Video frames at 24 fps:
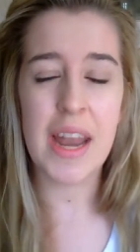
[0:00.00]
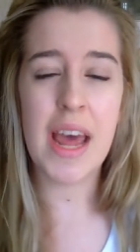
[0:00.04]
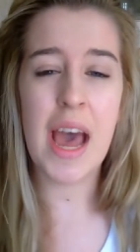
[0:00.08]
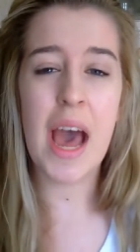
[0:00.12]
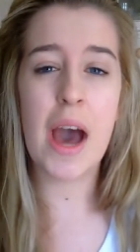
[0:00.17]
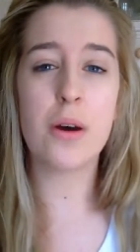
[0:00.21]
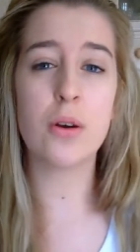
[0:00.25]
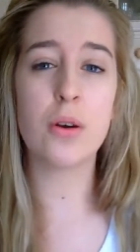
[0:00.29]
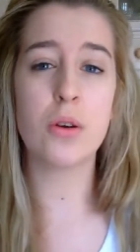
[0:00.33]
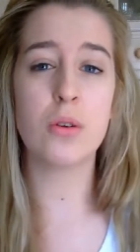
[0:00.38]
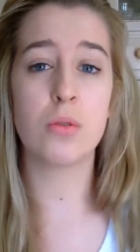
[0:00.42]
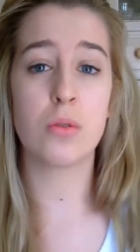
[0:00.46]
and
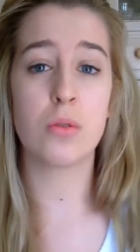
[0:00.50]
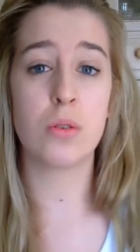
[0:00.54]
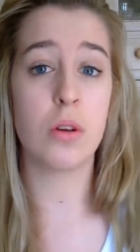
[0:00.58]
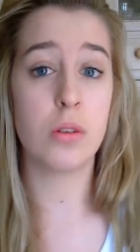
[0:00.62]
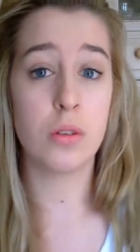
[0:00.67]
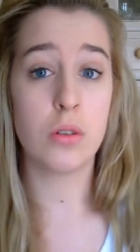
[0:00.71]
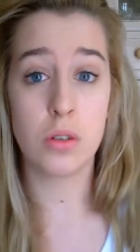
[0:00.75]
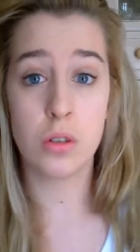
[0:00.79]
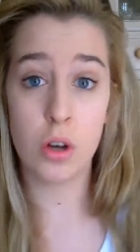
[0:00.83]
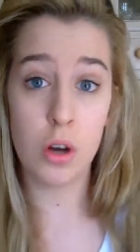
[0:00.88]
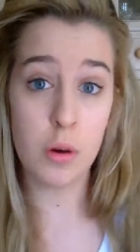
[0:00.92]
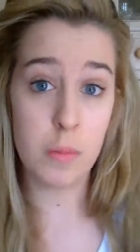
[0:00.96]
how who's
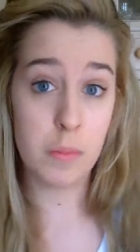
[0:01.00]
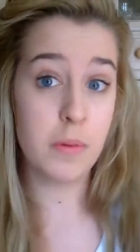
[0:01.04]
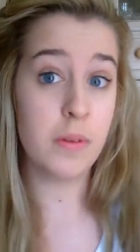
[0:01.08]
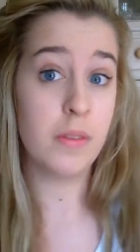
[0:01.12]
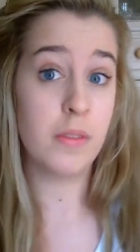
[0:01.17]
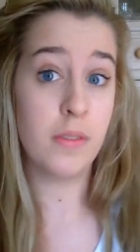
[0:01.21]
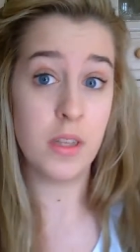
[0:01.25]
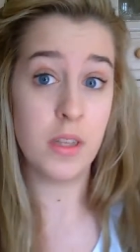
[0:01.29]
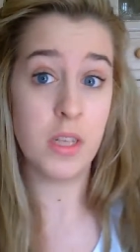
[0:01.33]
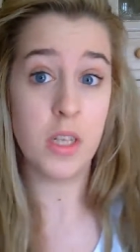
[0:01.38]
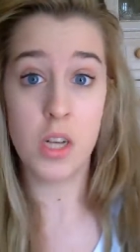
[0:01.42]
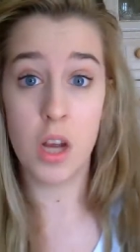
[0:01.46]
on top
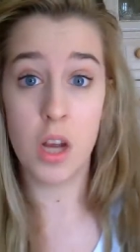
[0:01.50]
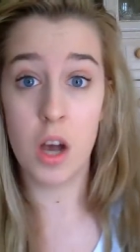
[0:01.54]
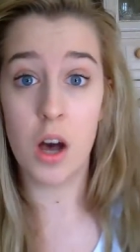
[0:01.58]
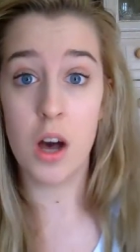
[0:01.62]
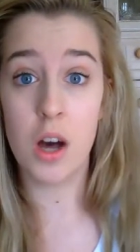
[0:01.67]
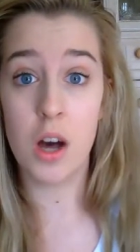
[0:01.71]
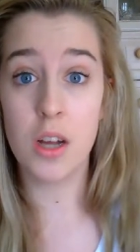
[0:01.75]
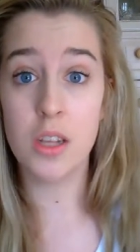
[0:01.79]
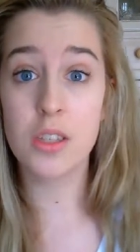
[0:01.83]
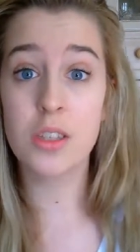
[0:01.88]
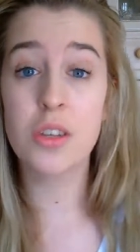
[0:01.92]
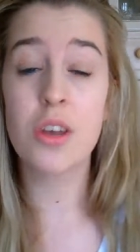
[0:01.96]
of the
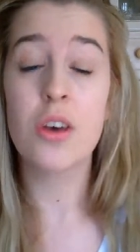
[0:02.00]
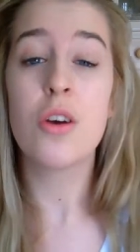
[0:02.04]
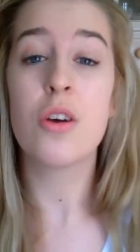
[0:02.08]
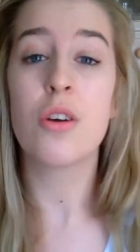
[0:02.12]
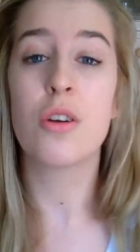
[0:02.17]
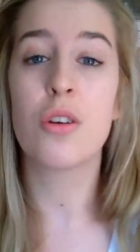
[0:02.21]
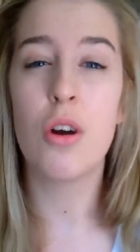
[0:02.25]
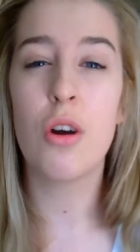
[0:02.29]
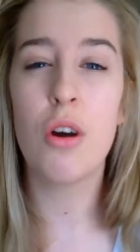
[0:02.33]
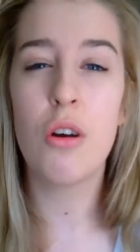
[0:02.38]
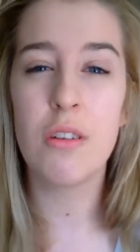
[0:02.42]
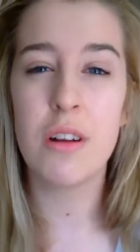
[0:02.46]
chart
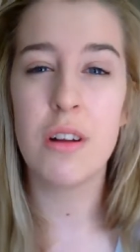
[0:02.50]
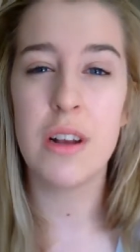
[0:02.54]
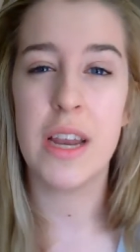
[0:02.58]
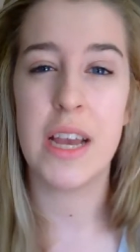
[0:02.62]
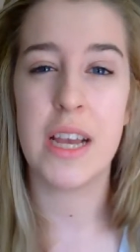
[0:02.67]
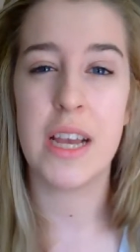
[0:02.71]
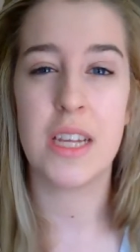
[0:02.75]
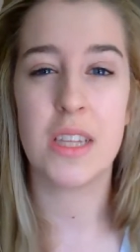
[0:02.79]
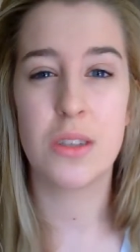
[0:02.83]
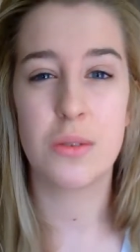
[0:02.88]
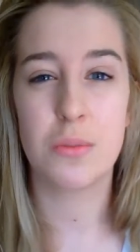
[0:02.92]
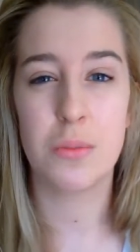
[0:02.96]

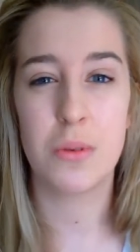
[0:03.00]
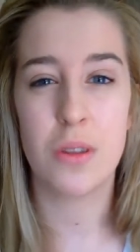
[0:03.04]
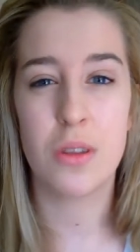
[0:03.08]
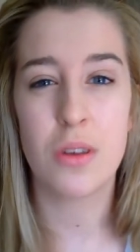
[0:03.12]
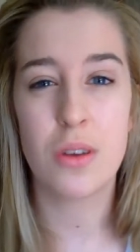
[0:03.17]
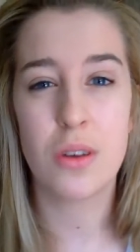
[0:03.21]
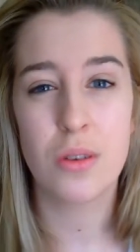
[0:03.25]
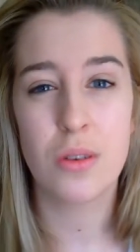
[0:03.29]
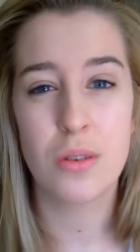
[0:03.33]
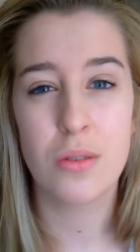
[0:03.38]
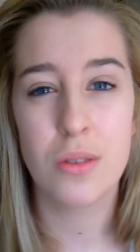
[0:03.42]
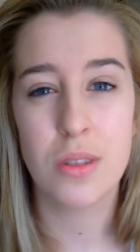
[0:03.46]
correlates with
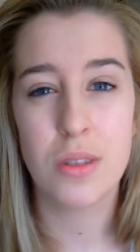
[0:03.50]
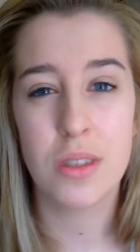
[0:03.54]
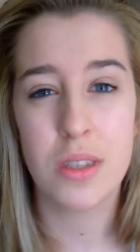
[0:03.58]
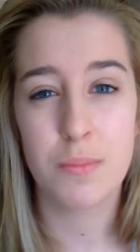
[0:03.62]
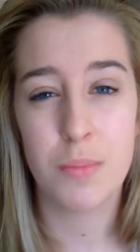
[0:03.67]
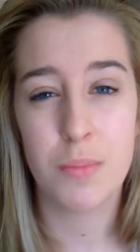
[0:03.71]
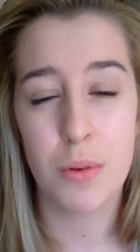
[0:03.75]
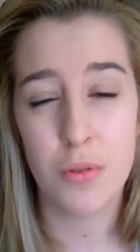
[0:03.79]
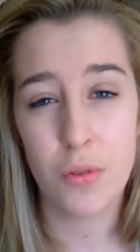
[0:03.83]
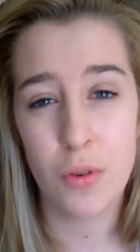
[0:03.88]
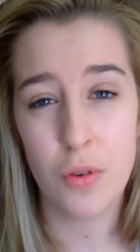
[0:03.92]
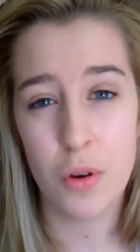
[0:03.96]
who's
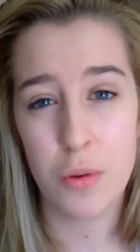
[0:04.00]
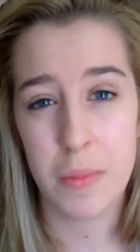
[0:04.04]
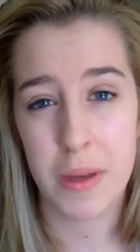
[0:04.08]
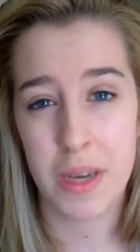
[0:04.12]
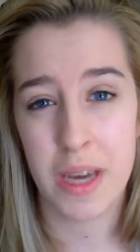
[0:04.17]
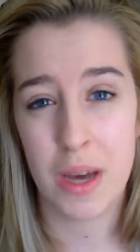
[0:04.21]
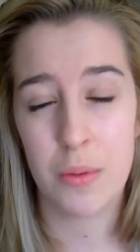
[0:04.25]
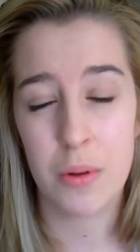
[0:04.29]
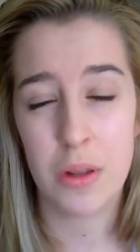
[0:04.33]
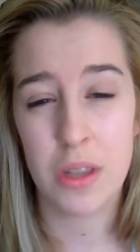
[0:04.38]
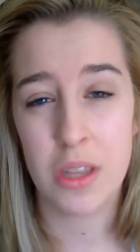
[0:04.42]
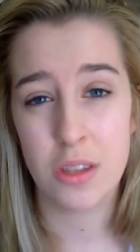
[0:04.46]

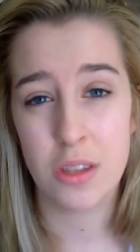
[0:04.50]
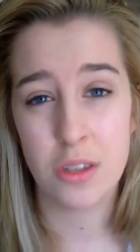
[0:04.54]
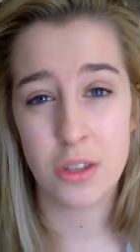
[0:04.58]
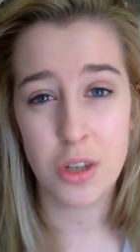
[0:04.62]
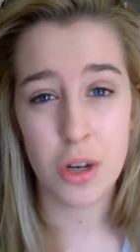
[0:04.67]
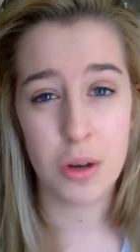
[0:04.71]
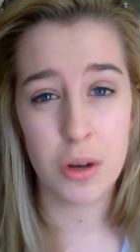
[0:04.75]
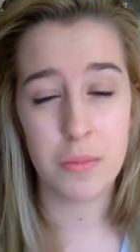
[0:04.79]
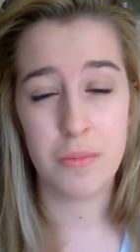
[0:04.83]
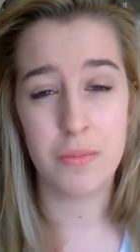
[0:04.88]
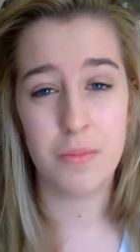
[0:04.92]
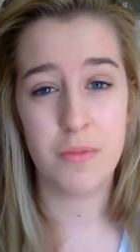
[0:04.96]
performing at one of the
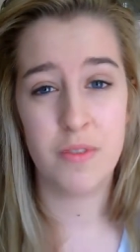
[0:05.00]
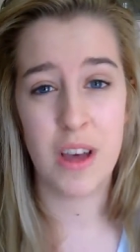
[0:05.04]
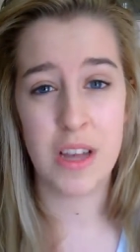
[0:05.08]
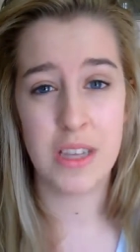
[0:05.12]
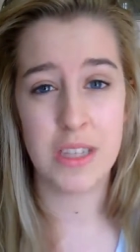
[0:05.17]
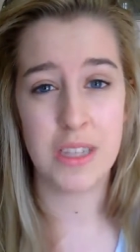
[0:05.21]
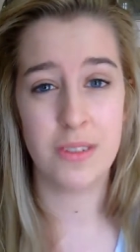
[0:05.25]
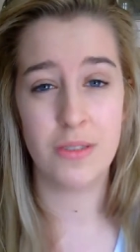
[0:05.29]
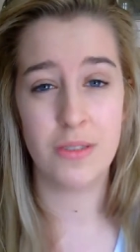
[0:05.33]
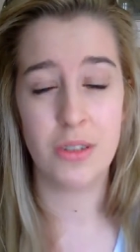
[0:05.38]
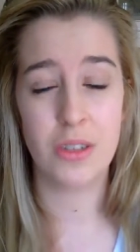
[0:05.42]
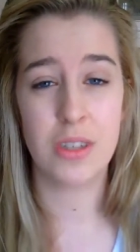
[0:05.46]
top
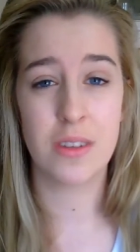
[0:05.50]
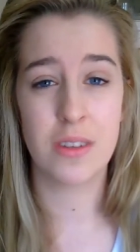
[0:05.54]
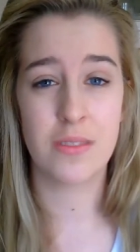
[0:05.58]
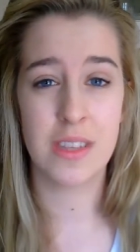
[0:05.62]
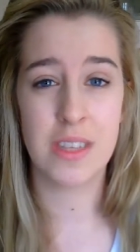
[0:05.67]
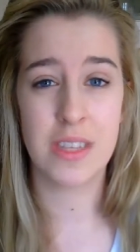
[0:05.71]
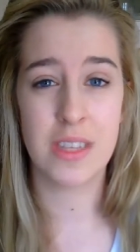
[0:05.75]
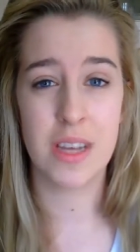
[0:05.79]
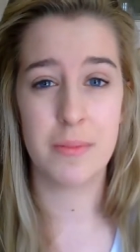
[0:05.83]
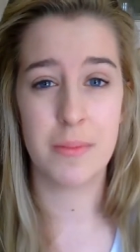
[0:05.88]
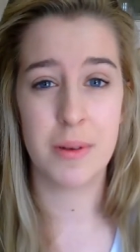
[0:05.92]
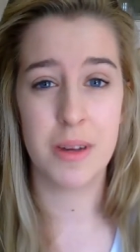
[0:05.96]
festivals of
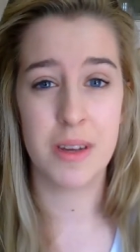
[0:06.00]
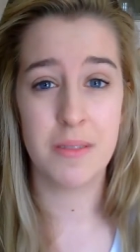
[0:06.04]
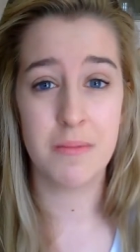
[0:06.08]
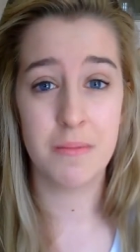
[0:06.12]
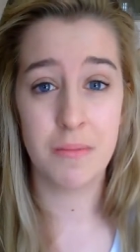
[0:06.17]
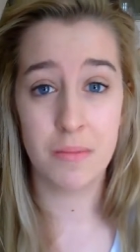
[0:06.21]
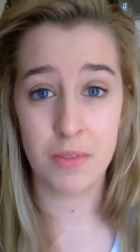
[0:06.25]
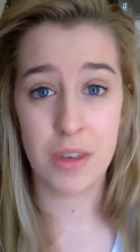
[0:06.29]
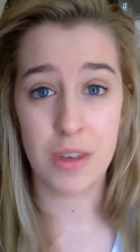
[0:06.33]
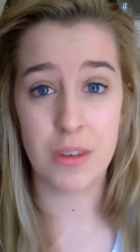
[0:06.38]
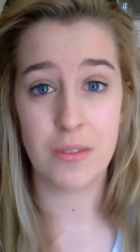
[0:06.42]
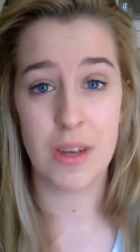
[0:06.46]
the summer,
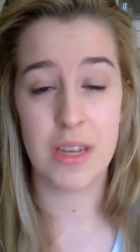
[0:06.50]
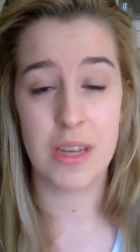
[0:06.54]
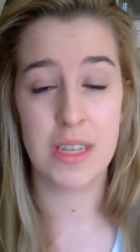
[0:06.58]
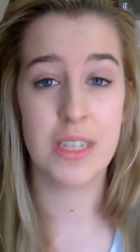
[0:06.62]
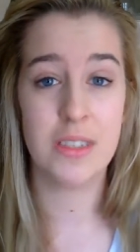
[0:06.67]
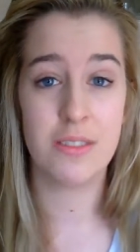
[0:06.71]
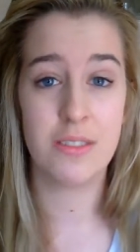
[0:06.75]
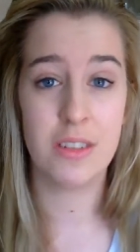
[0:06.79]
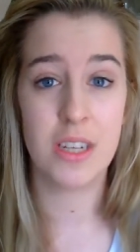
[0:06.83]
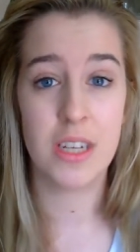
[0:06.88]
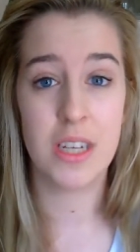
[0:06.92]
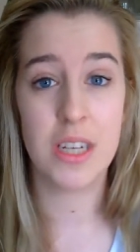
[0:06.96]
V
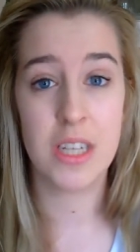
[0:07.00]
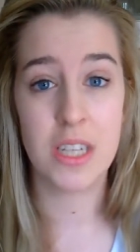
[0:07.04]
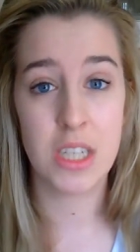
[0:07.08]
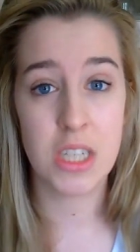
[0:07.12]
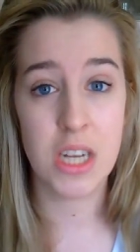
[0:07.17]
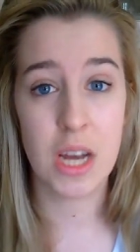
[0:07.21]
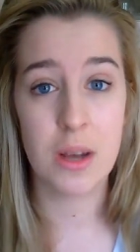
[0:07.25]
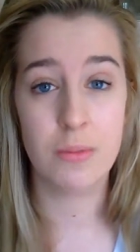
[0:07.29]
Festival in